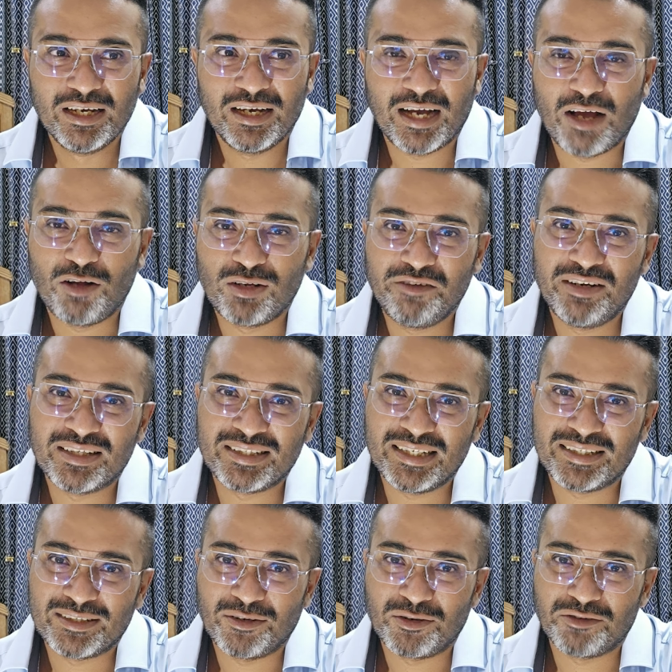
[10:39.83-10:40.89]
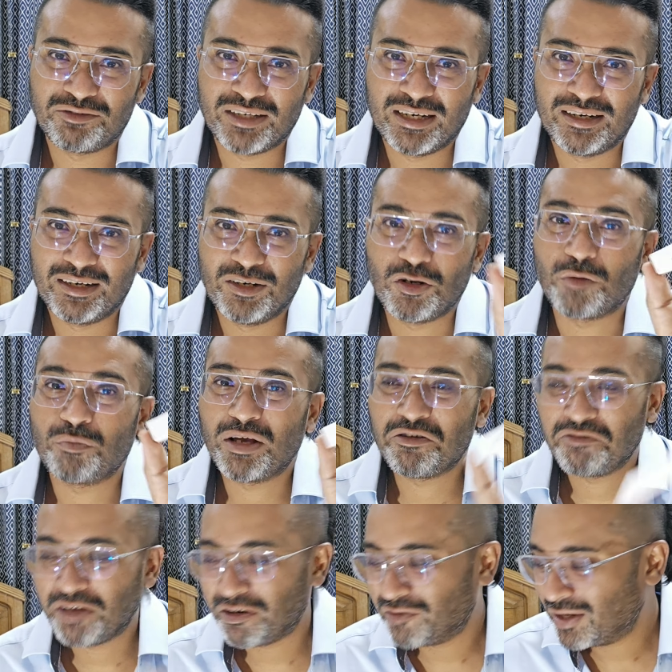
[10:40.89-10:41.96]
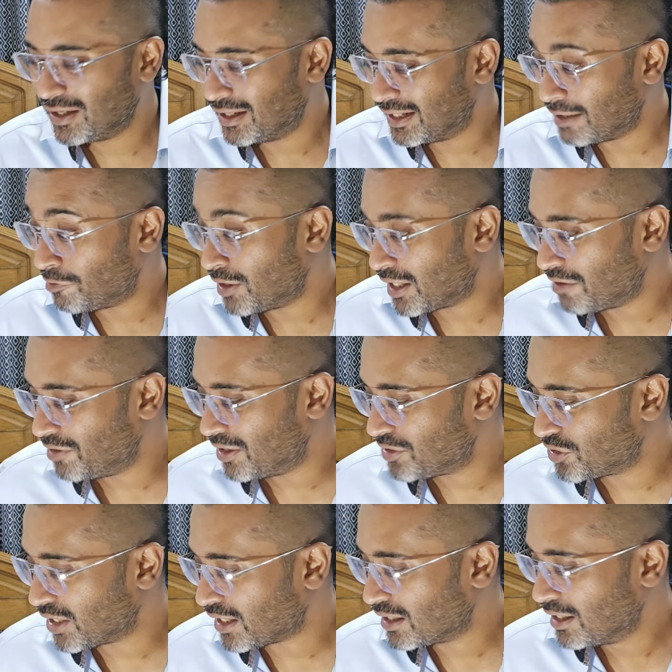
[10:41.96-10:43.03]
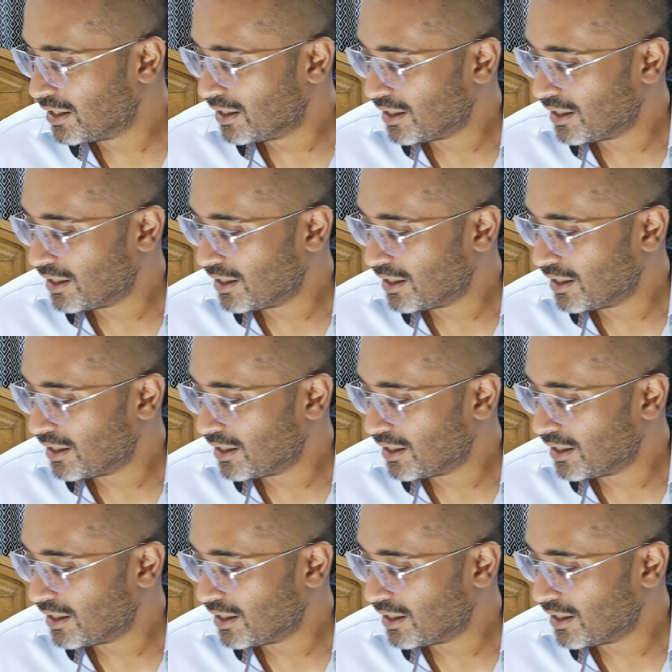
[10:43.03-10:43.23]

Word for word: I'll give it a 6 out of 10. Not my favorite. Definitely give it a check.